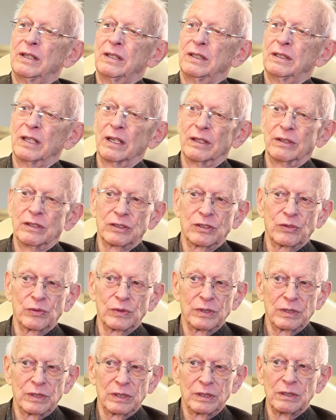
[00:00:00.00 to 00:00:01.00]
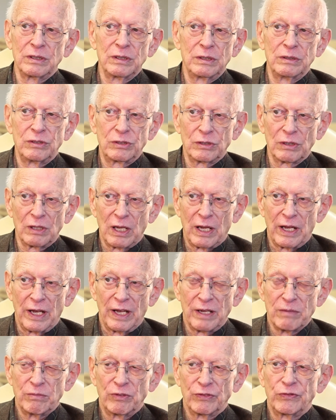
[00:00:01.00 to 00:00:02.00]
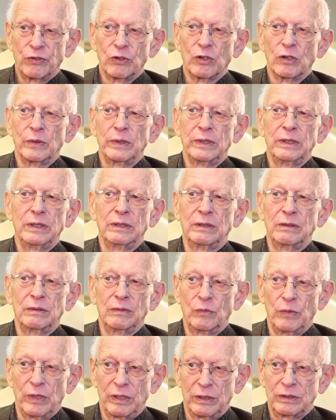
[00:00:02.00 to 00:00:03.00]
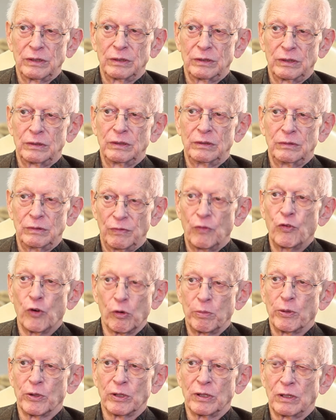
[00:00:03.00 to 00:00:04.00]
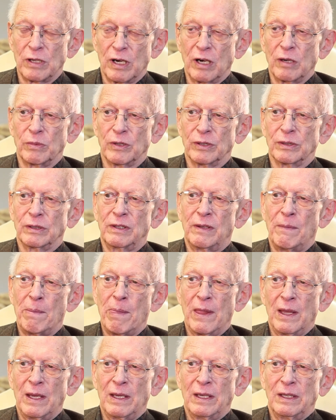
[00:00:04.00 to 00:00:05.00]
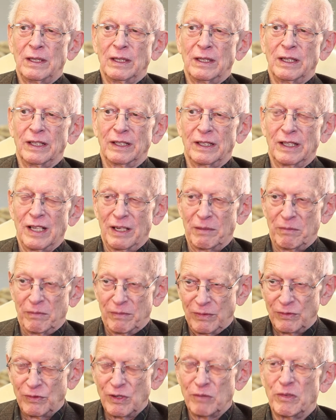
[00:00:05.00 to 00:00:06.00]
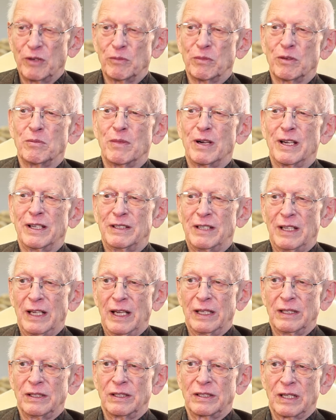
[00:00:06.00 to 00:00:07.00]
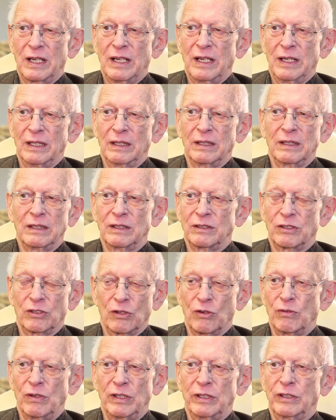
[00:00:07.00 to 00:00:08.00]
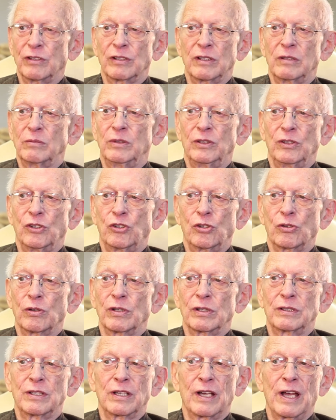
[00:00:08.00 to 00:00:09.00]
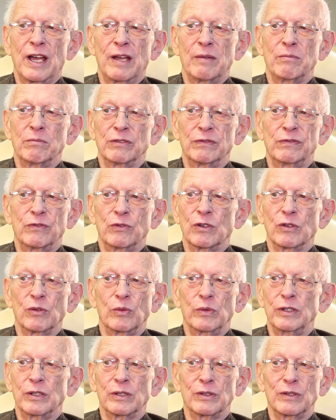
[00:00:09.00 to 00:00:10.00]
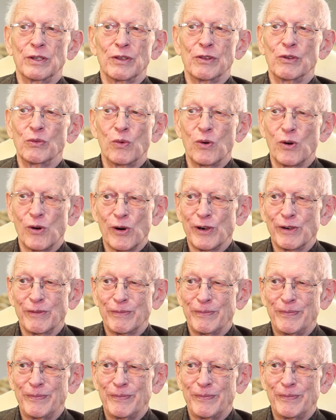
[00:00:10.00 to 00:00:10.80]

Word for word: Now, this was in July before we went for Pearl Harbor. And I remember my dad saying, It's only going to be a short time before we are in the war.